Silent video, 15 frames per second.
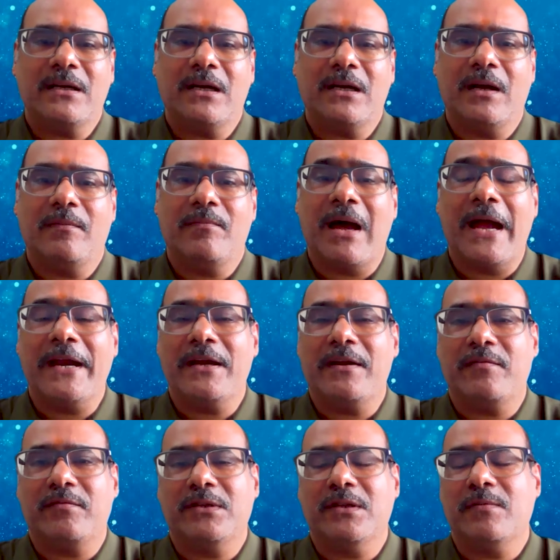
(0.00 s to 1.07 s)

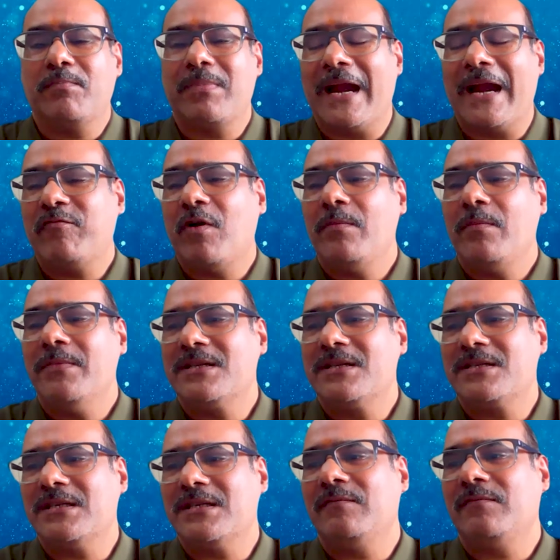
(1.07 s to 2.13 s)
the platform
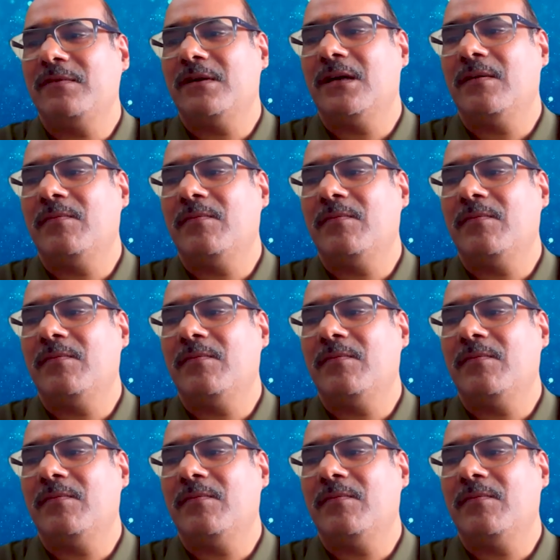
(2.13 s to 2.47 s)
itself